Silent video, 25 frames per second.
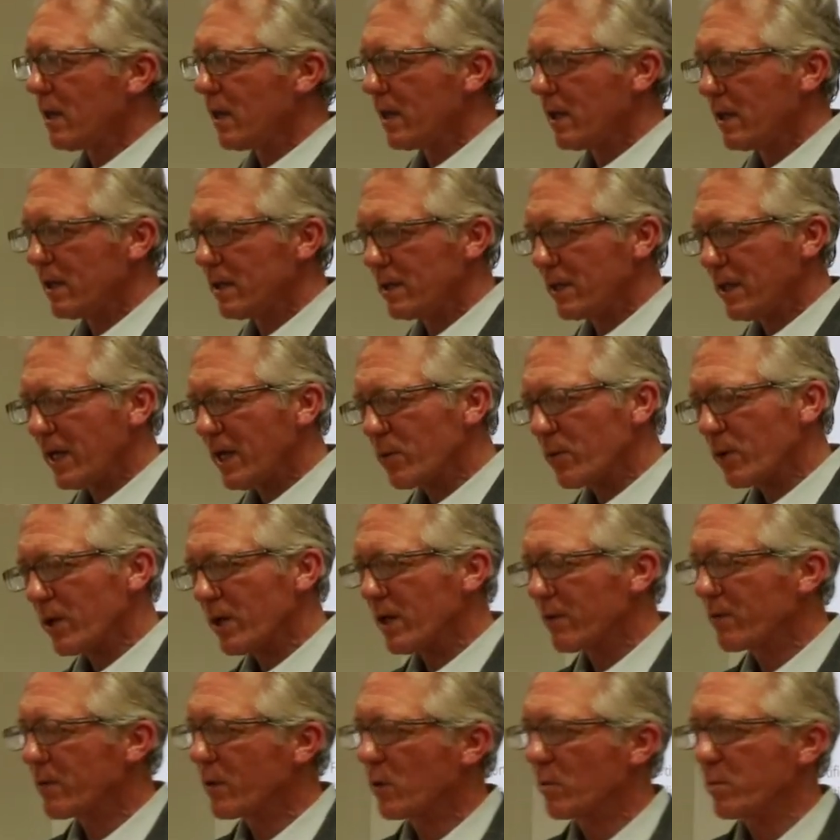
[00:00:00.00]
And yeah, we're going
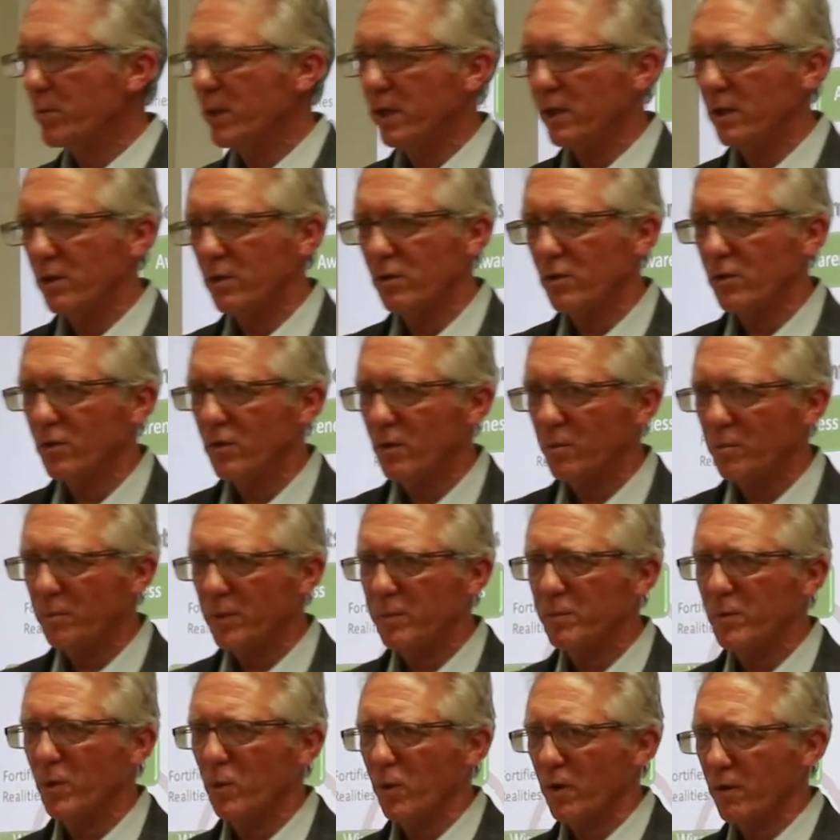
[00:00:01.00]
to have our opinions, and some
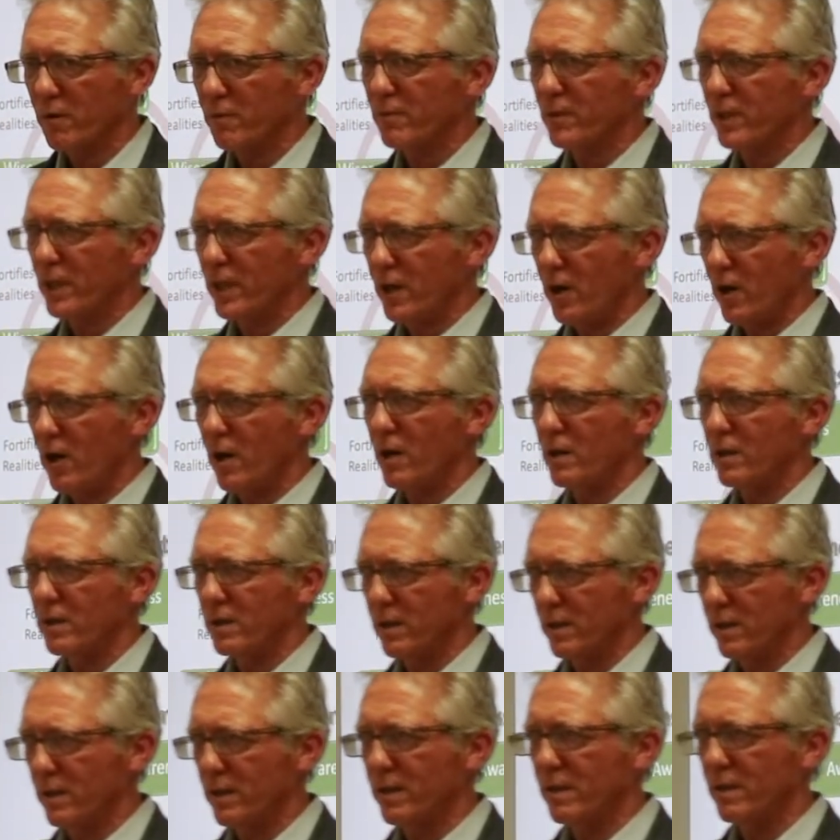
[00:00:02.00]
people work really hard to
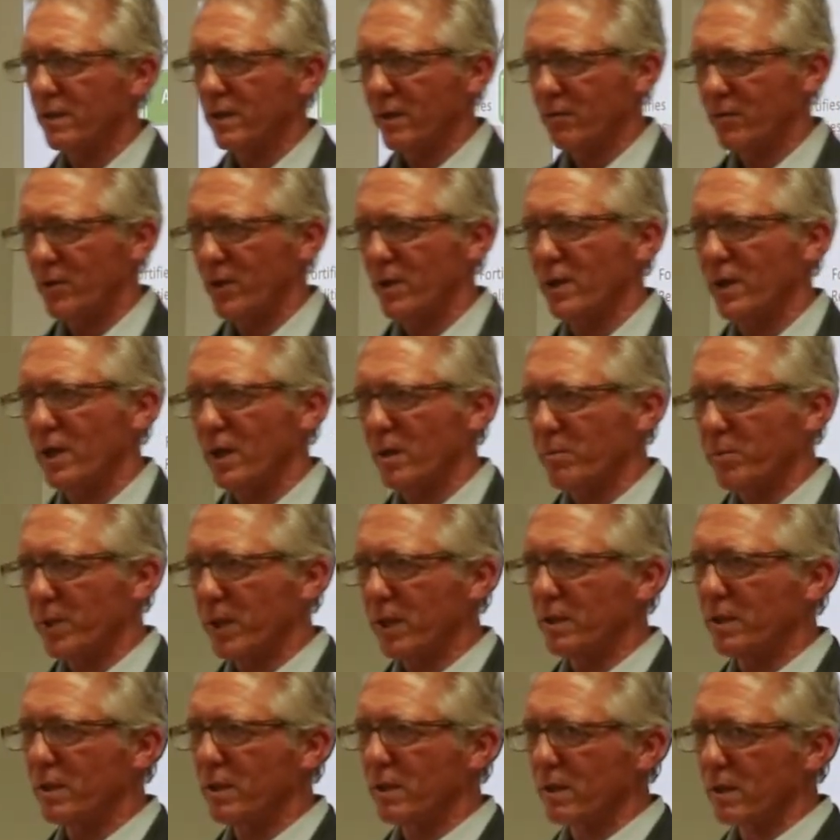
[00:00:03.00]
give you the
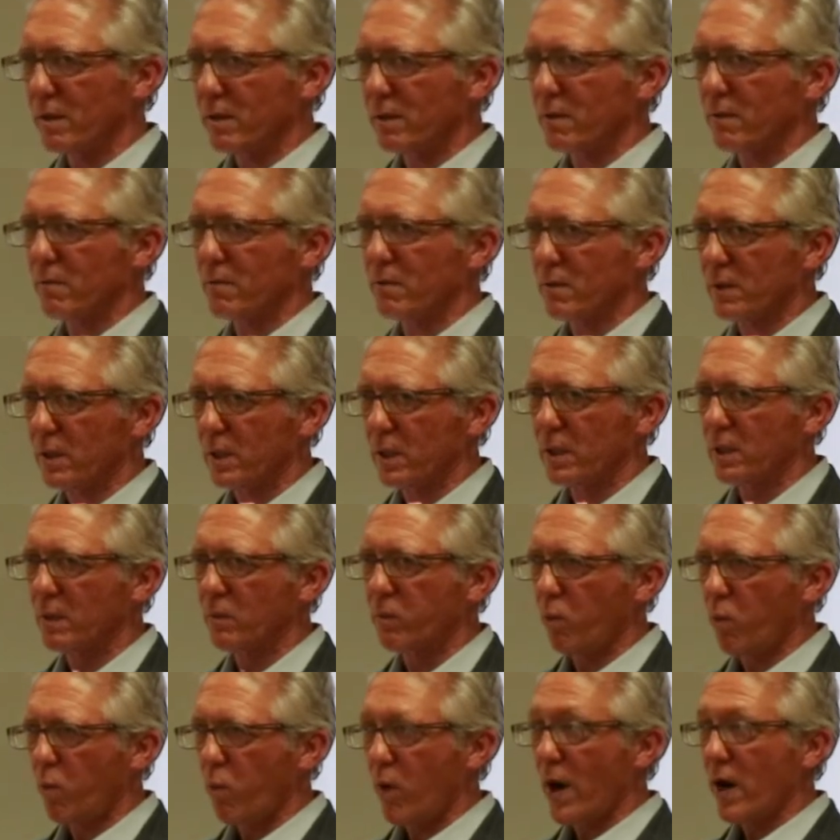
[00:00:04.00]
opinion that they're really
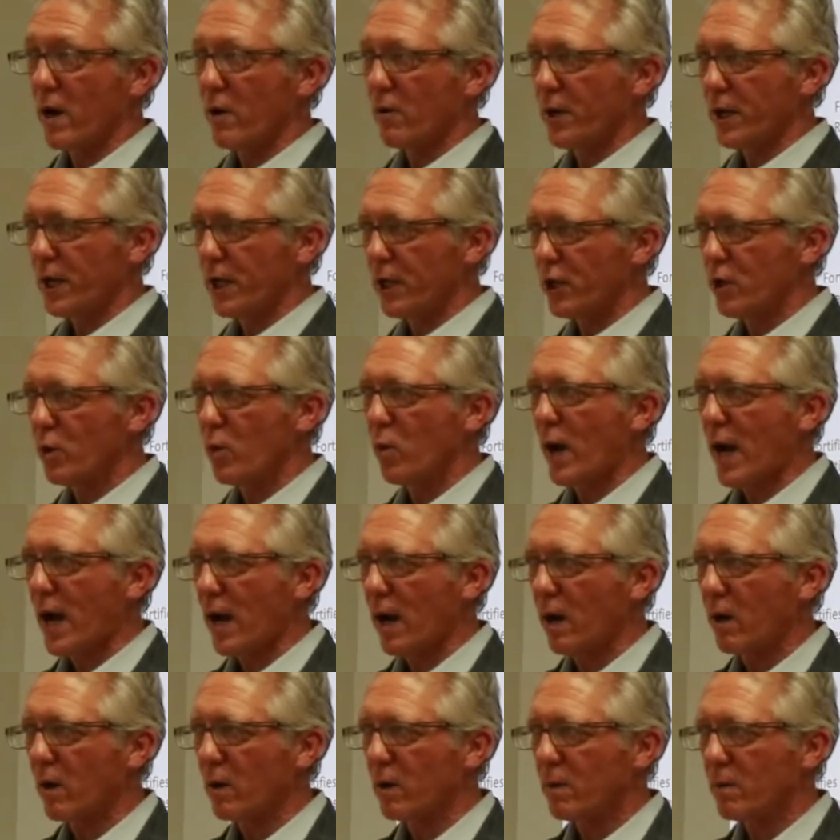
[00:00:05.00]
wearing you
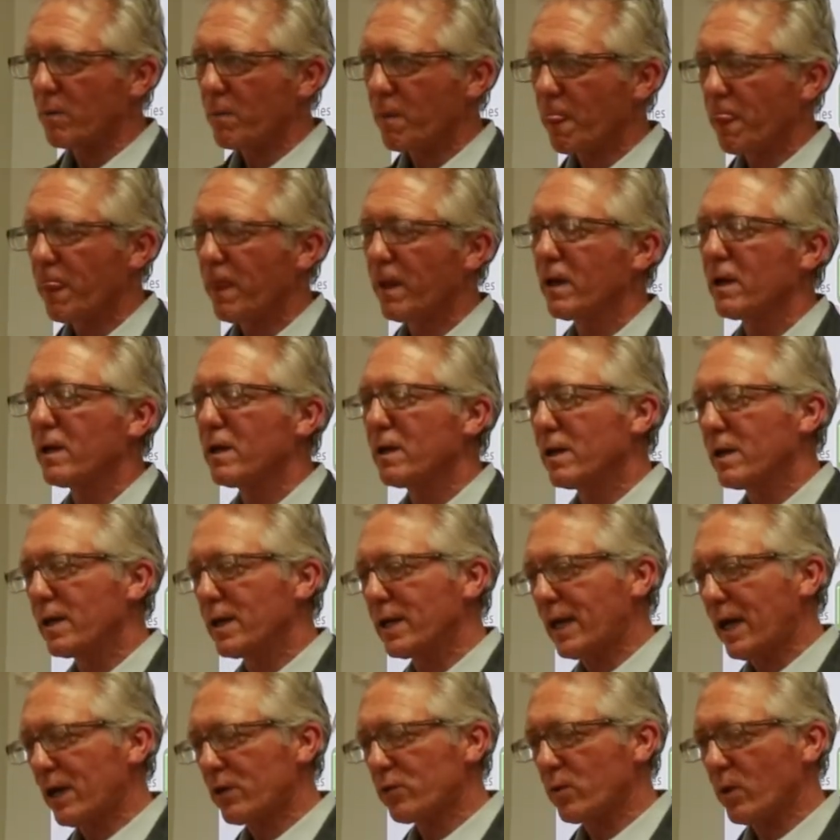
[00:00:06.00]
out.
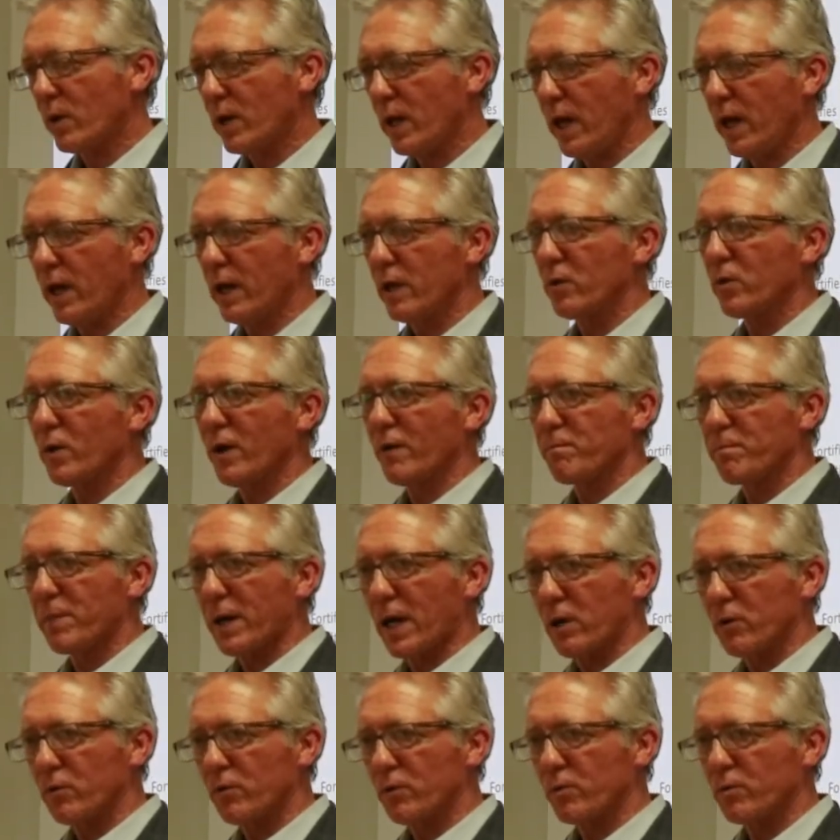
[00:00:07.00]
And that's okay, you have
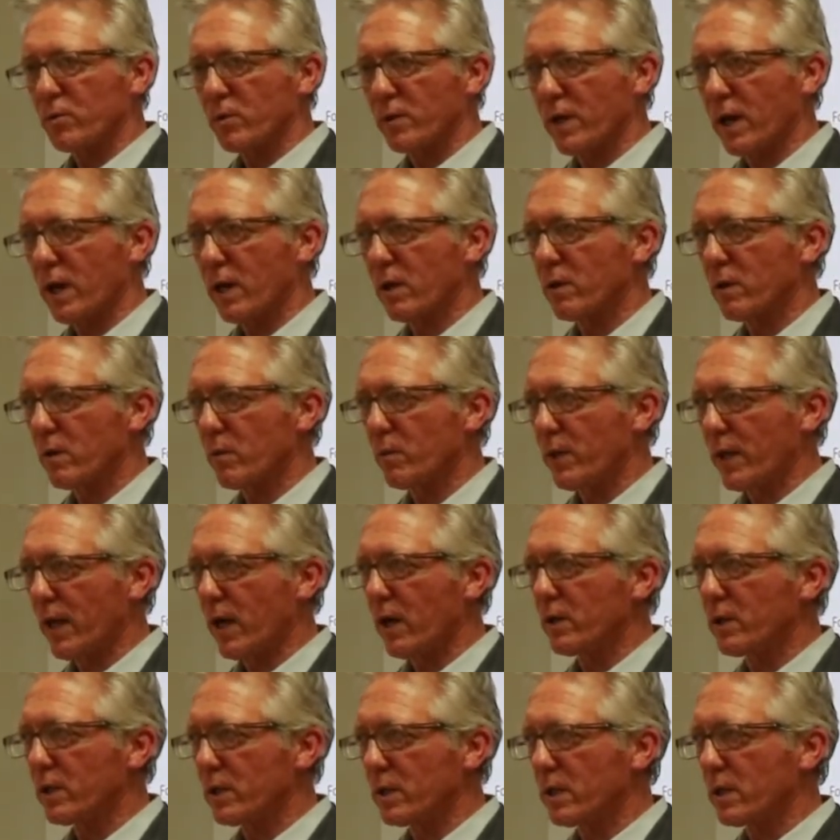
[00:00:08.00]
boundaries with how, with how
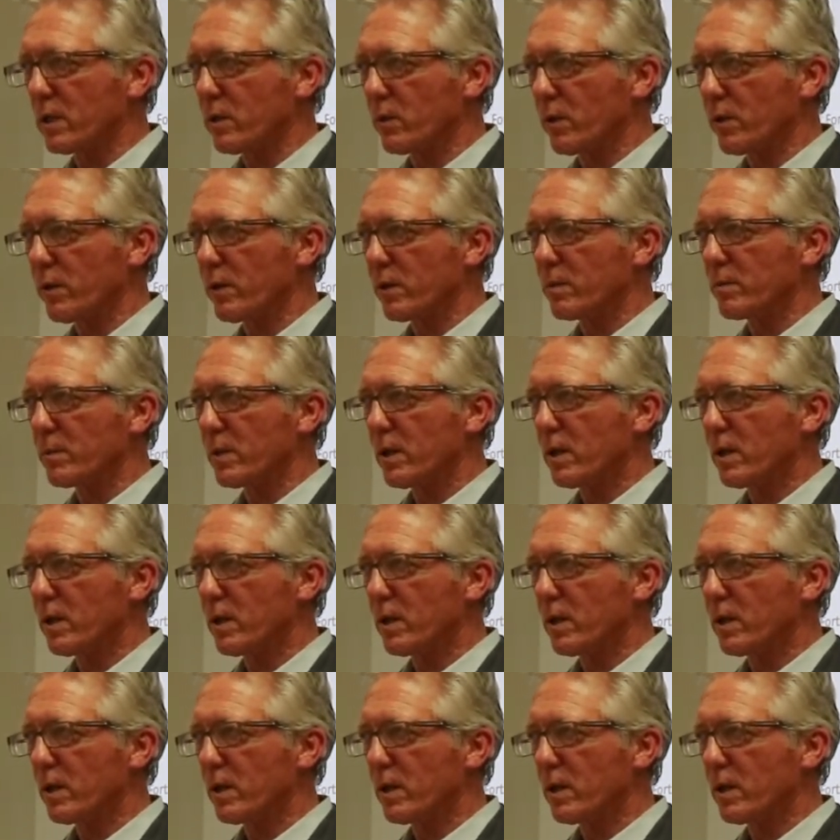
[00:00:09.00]
you deal with it.